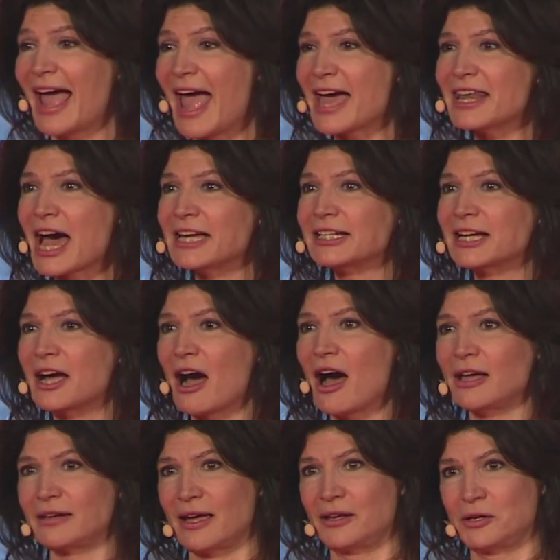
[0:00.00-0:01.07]
And I
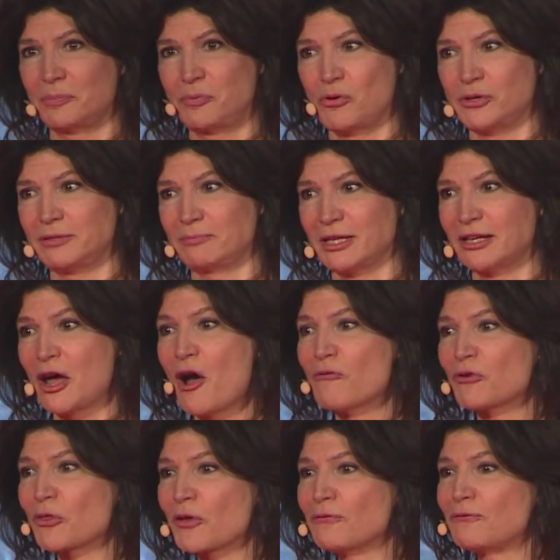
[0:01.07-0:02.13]
got an appointment
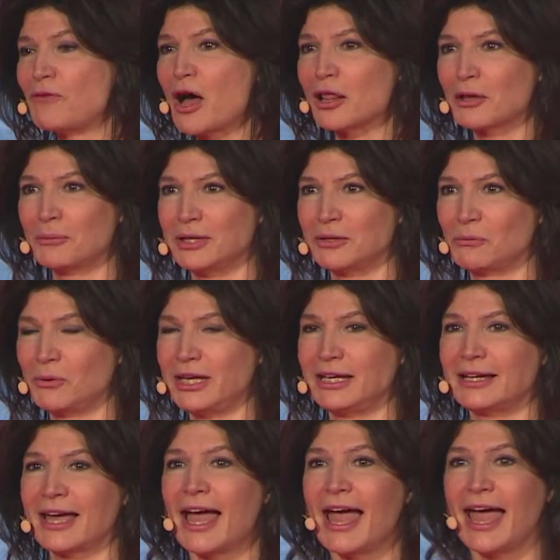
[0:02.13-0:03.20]
for the following
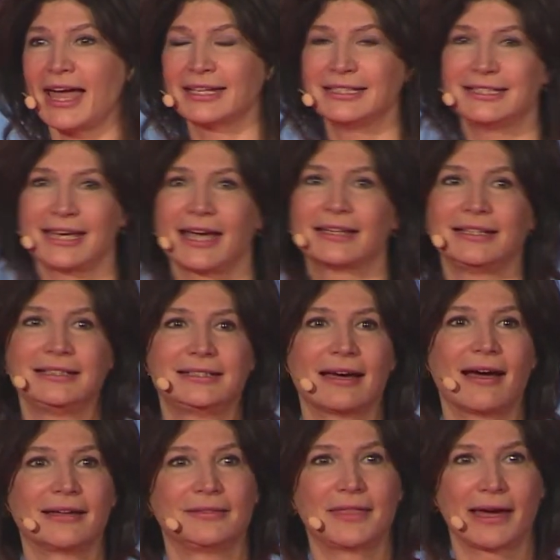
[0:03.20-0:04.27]
week, and Danny
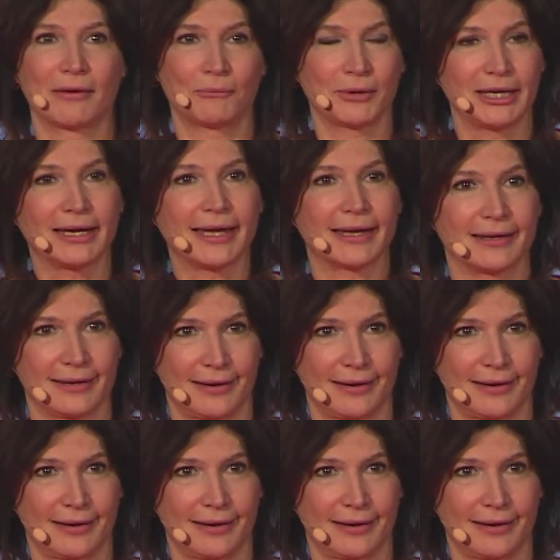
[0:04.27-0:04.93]
died that weekend.